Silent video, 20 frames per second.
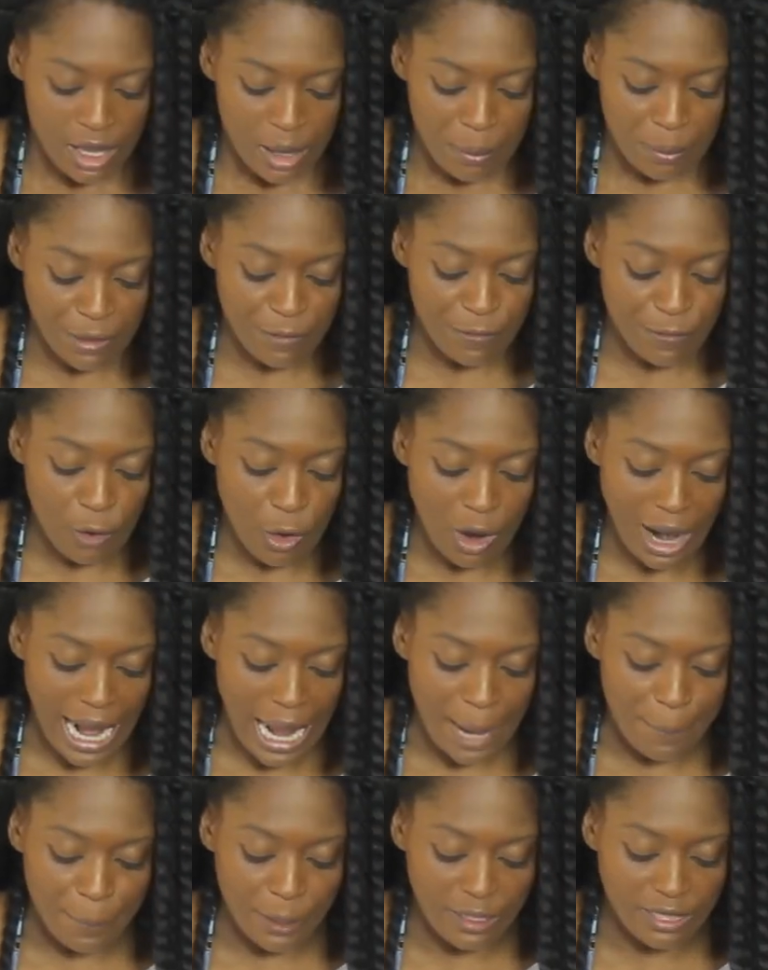Before
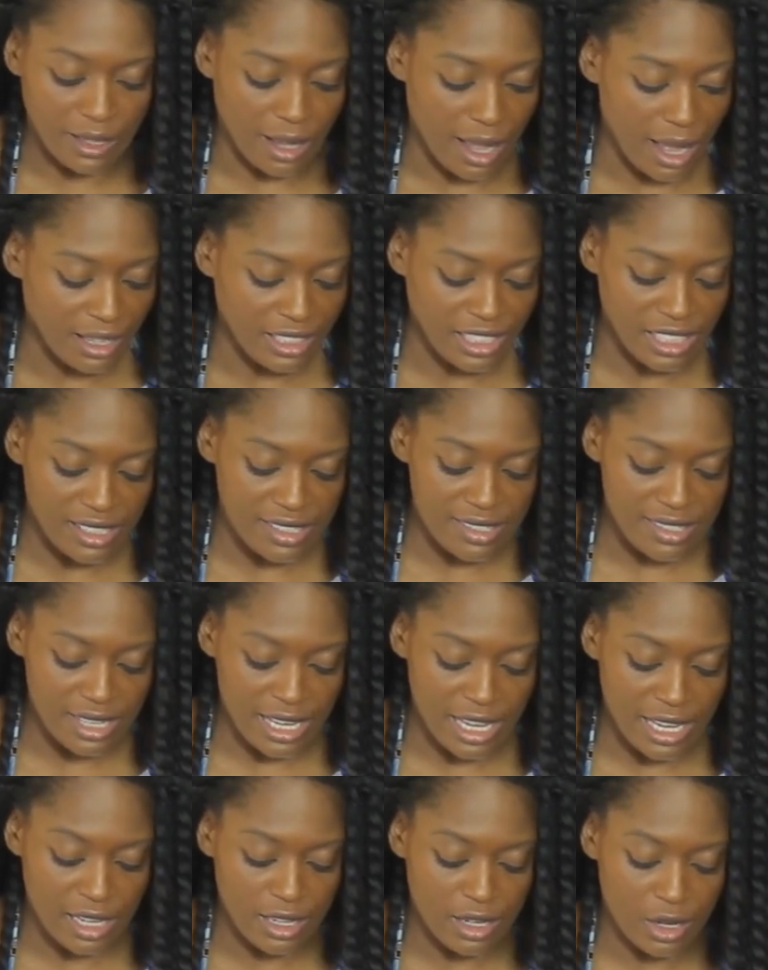I put the onions
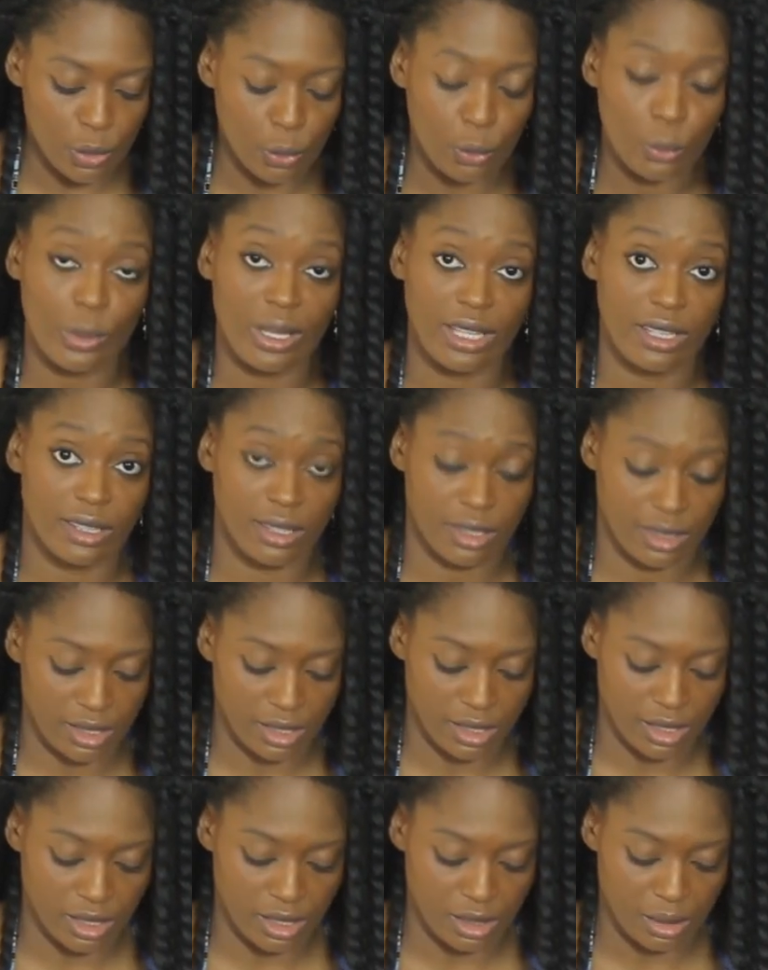in with
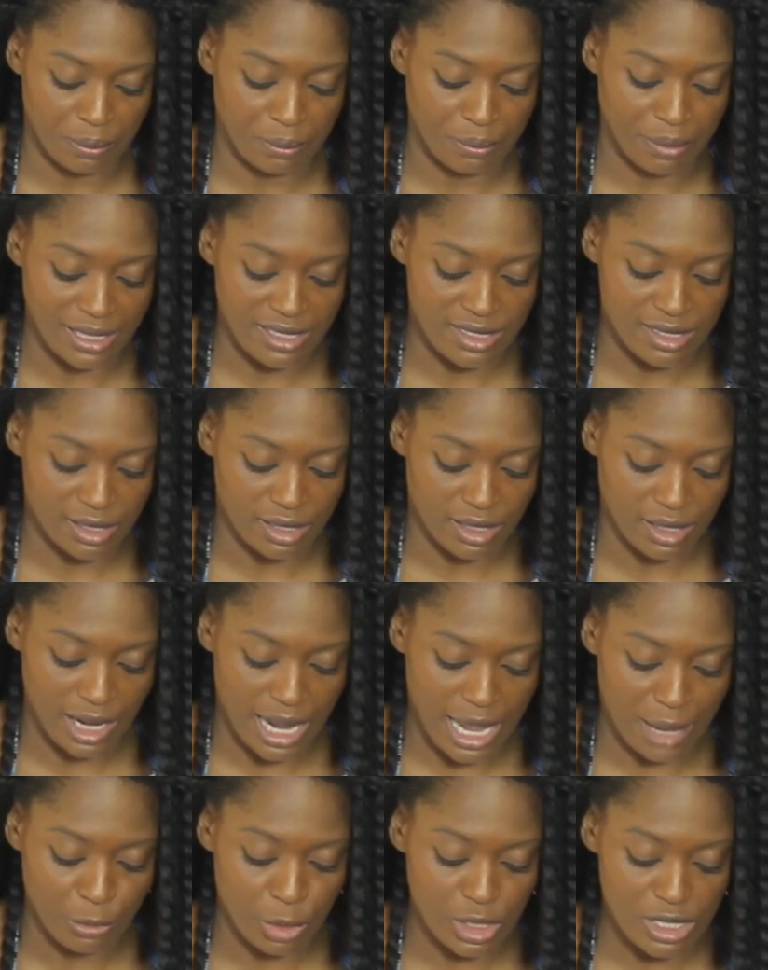the butter,
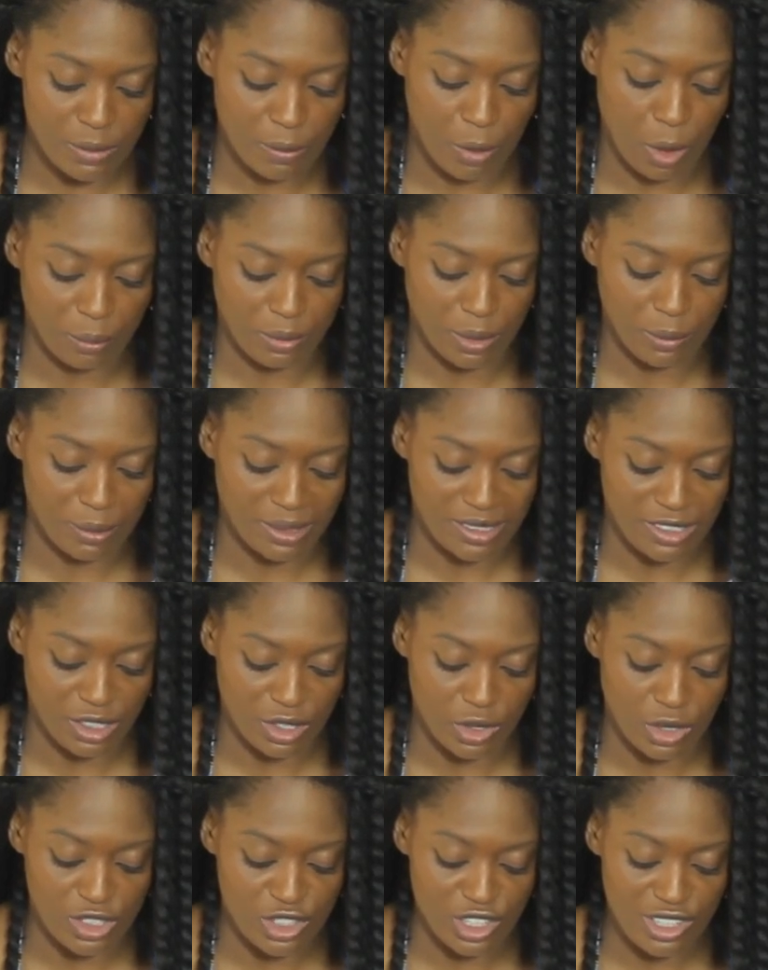I'm going to pop the butter
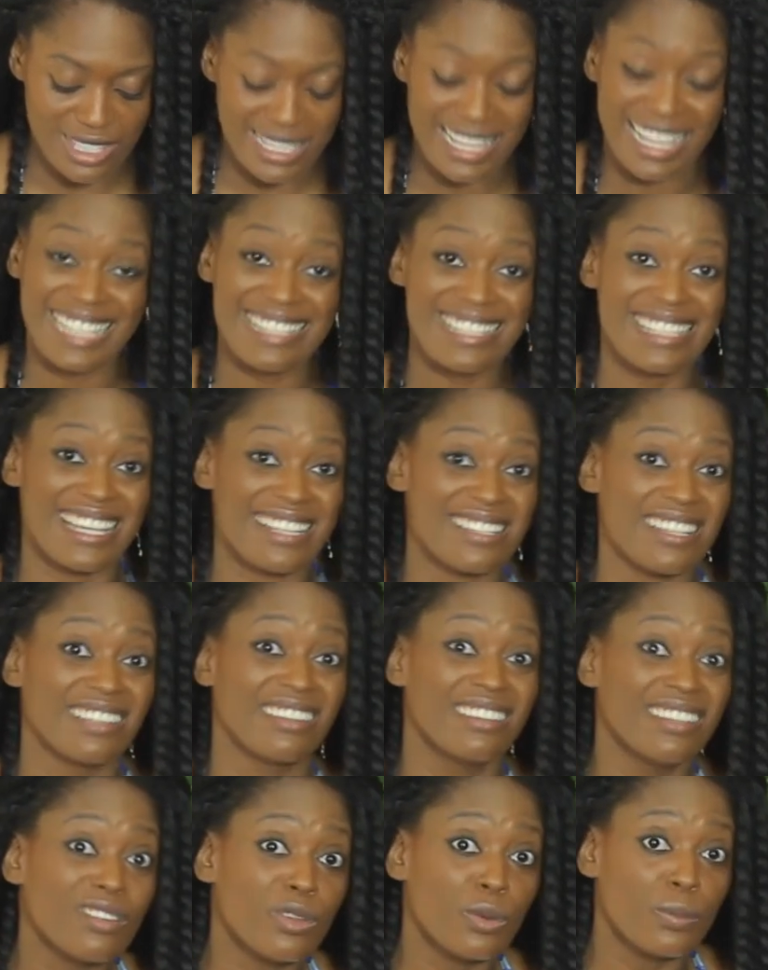on, just let it get a
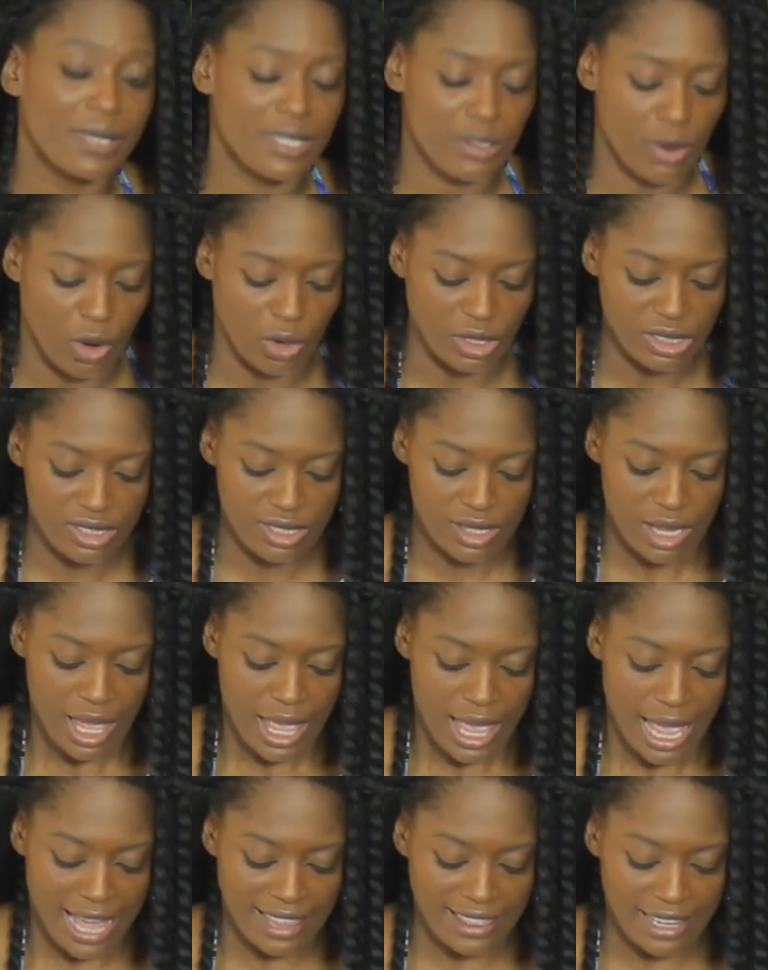little bit hot,
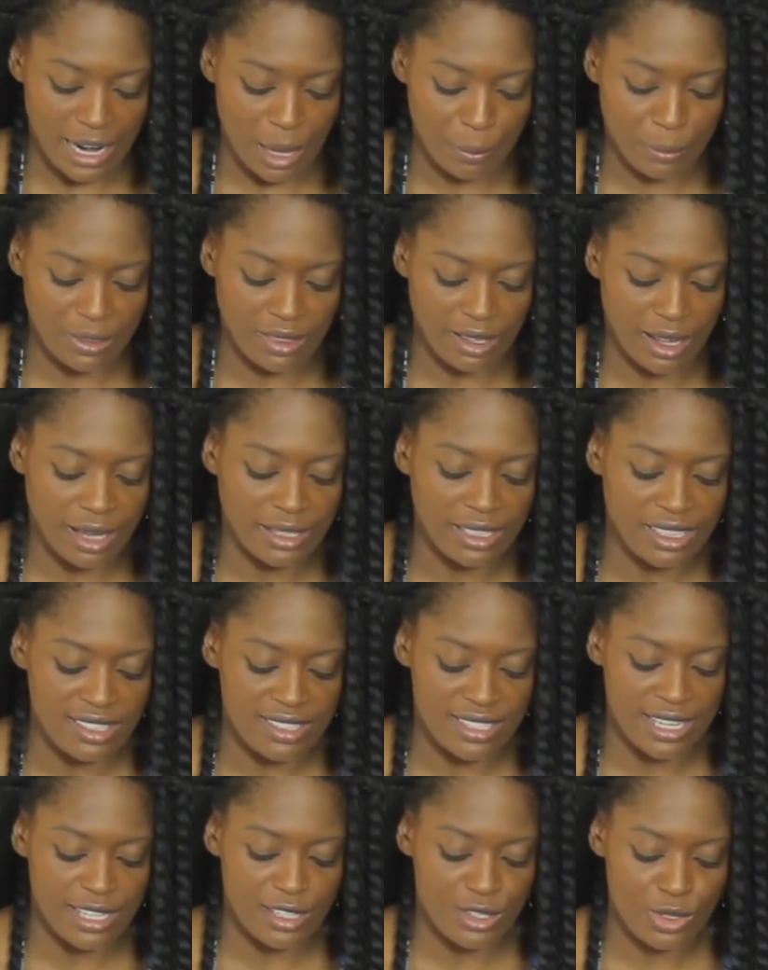and then I'll put the
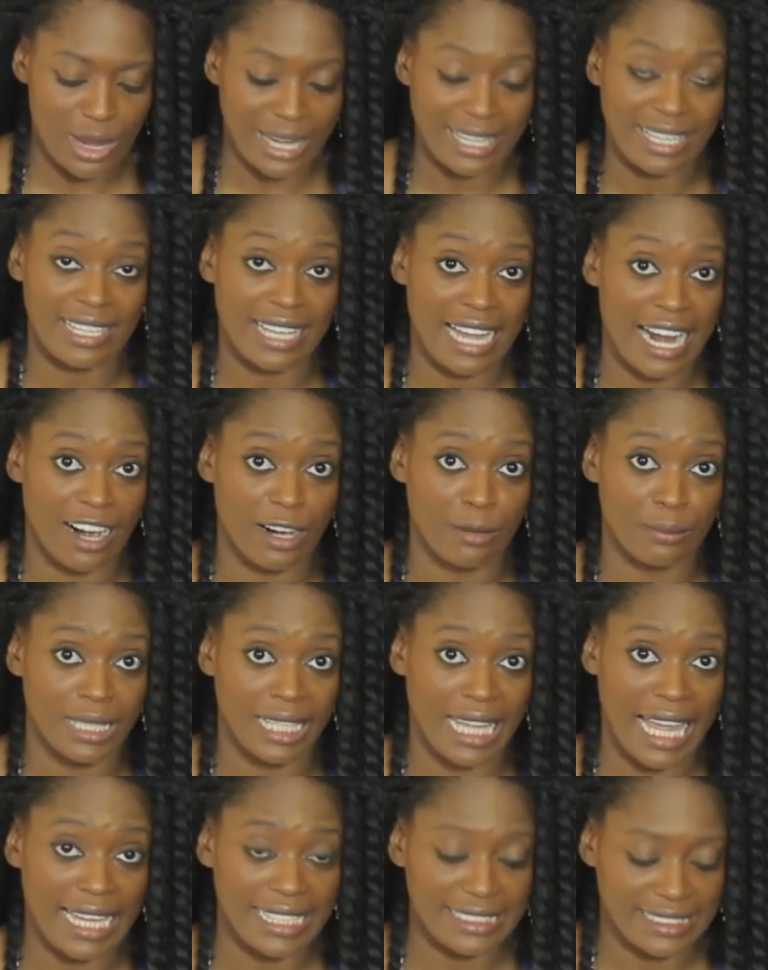onions in so I can
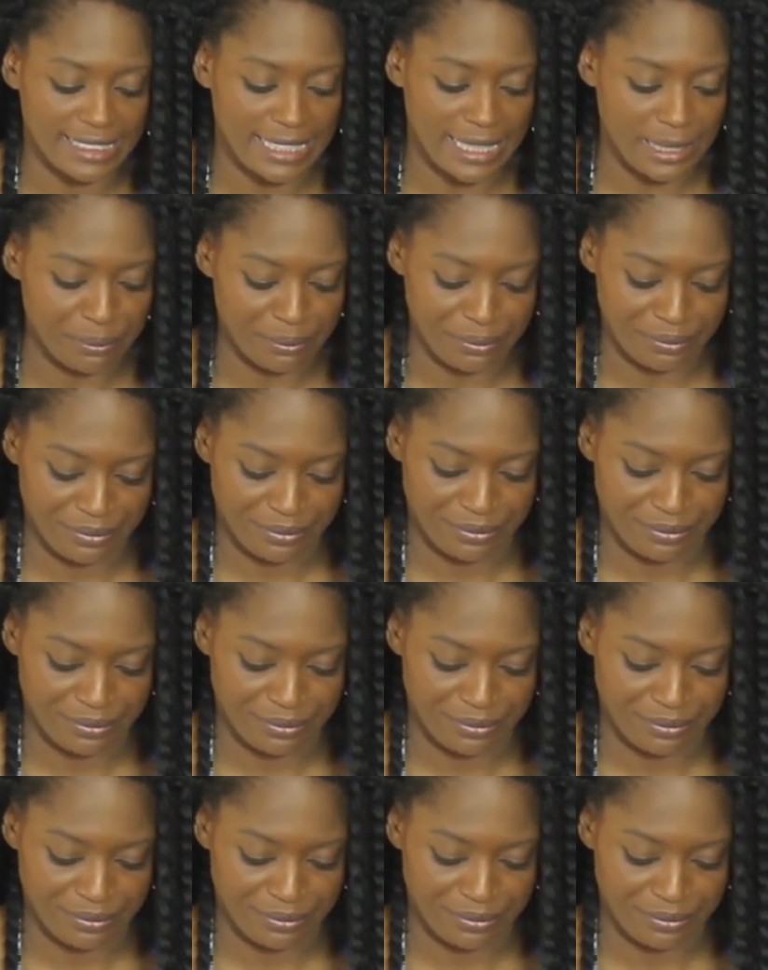caramelize them.